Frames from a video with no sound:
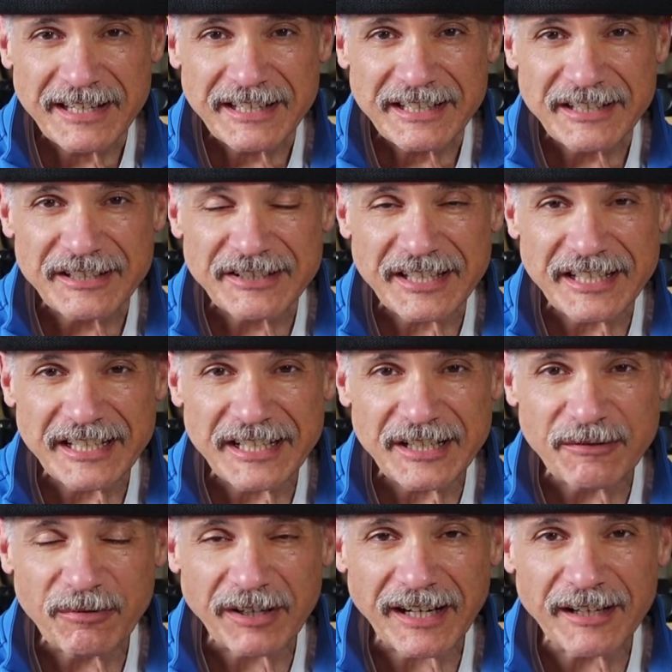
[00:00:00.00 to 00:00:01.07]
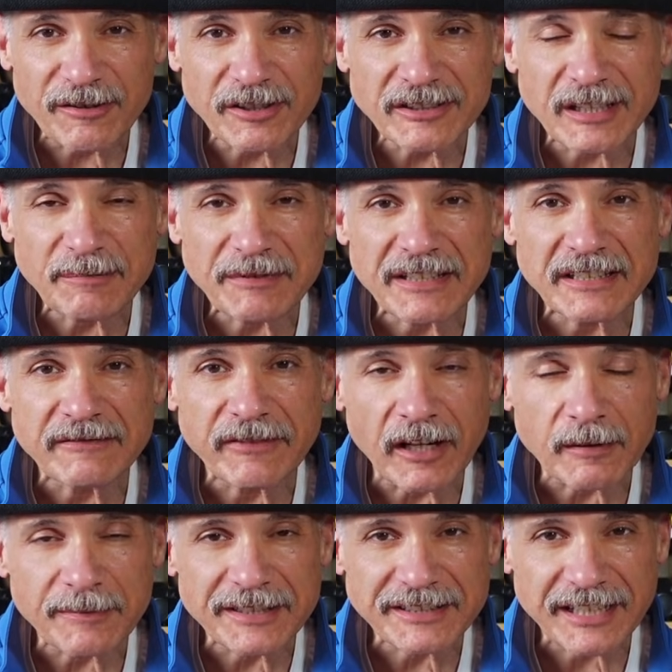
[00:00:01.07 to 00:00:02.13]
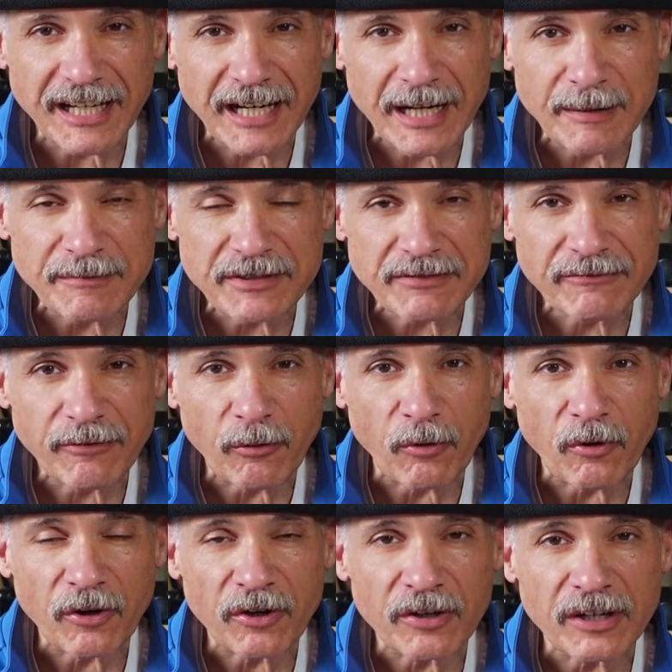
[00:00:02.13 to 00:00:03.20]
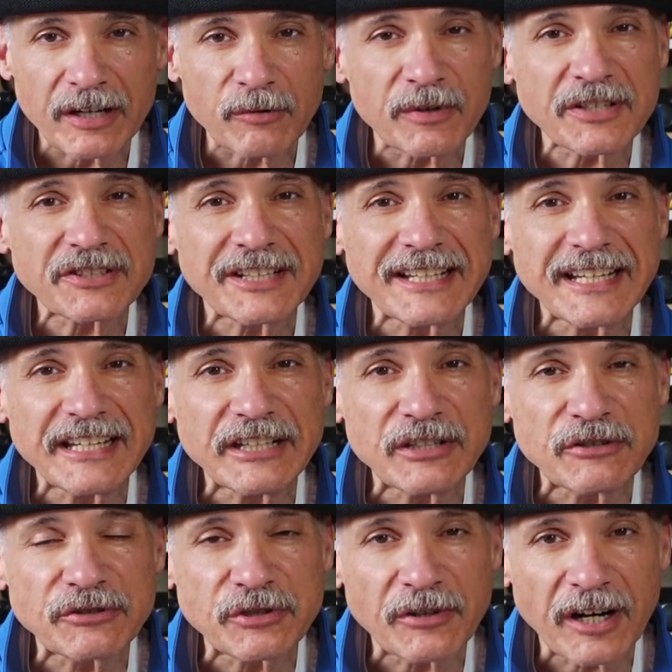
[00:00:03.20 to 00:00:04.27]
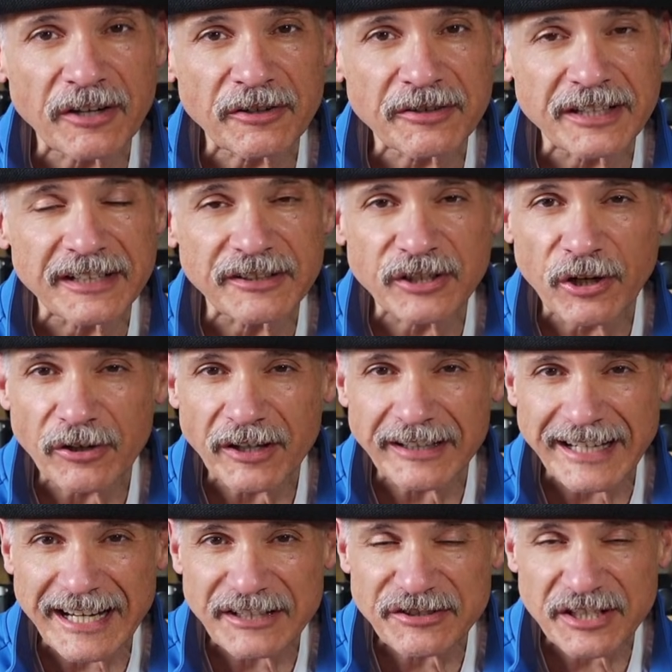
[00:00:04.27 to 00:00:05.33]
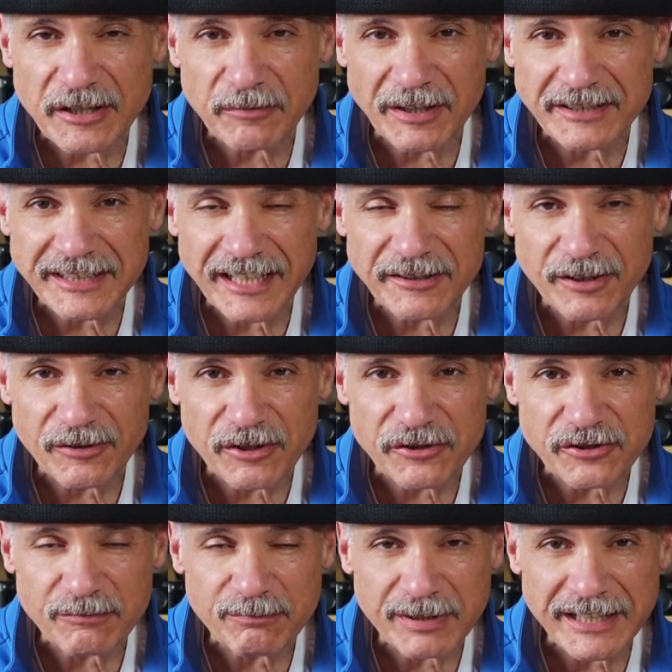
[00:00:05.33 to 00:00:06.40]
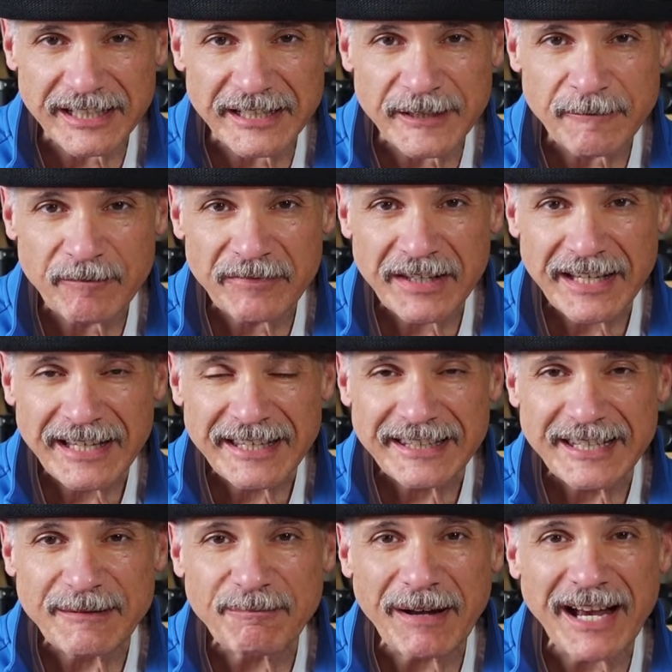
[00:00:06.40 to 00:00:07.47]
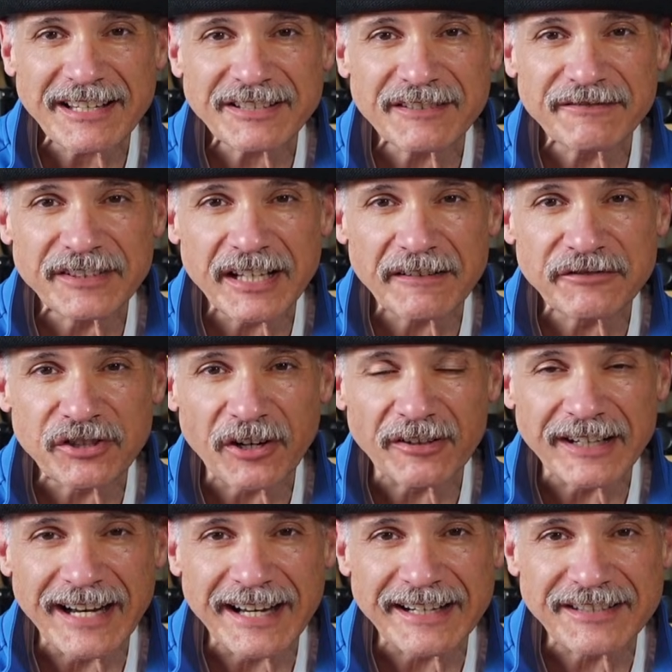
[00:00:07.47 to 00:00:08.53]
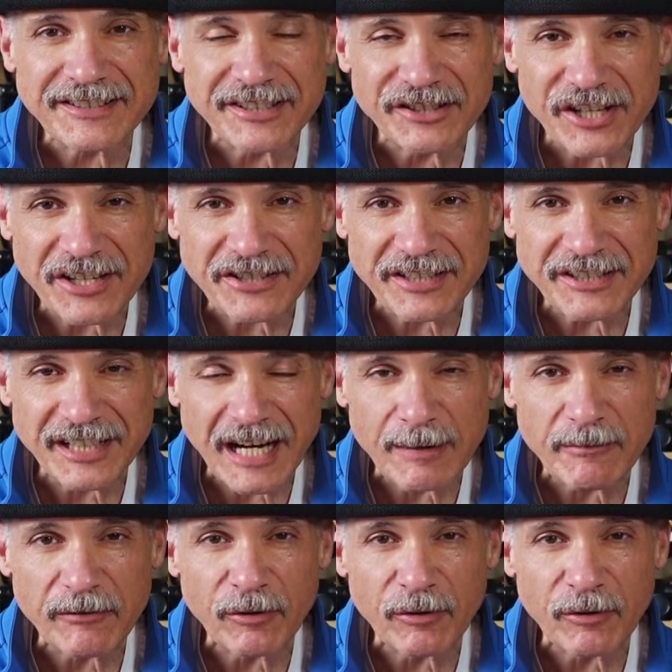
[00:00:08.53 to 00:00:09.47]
You see, when I looked up the development times for Arista EDU 200 and Kodak HC110 Dilution B, the massive dev chart had a suggested time of